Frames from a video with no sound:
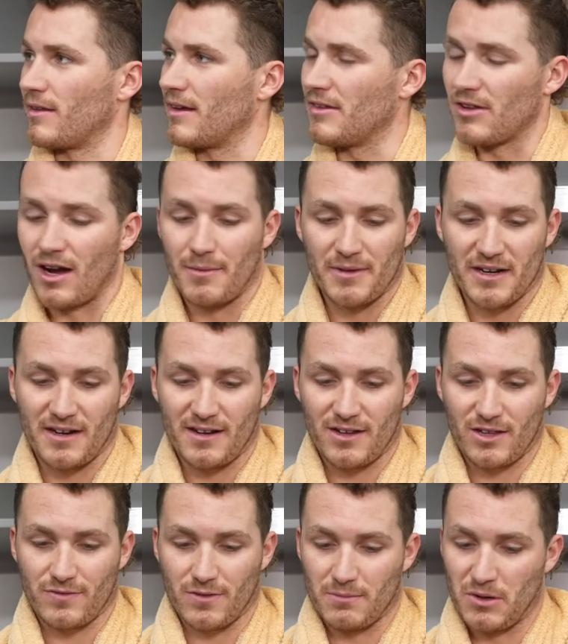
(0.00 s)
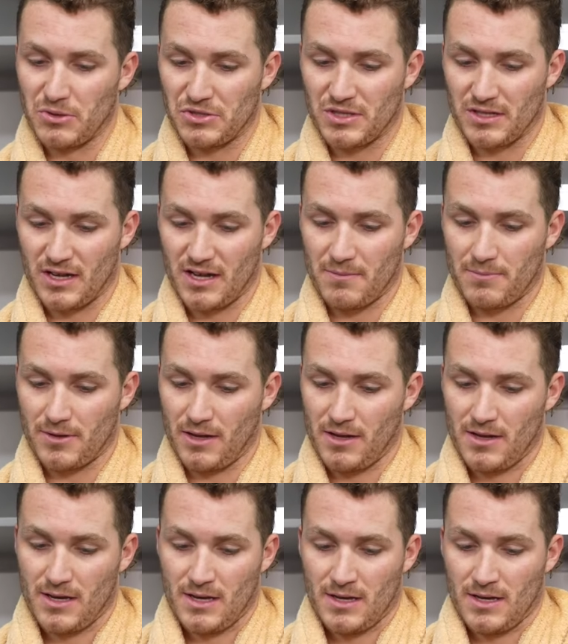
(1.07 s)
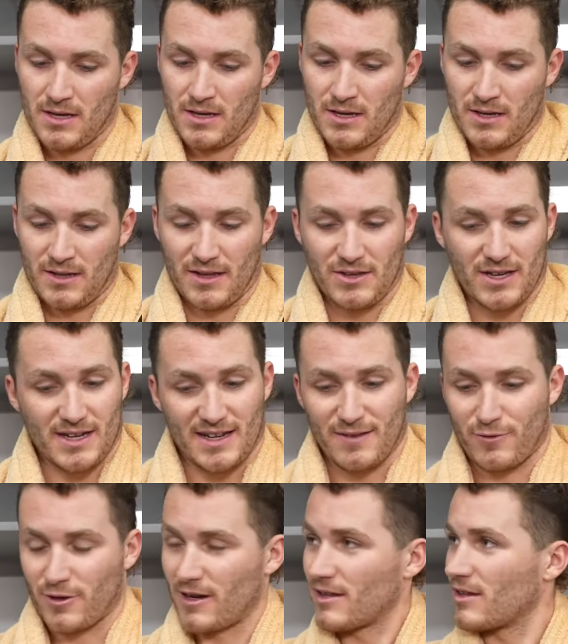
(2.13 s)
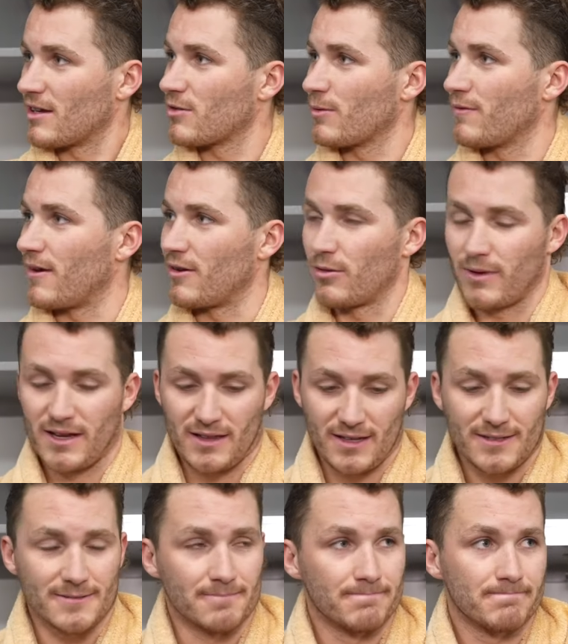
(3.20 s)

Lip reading: They dominated us for most of the night, but then you got to give credit to us. We found a way in the end.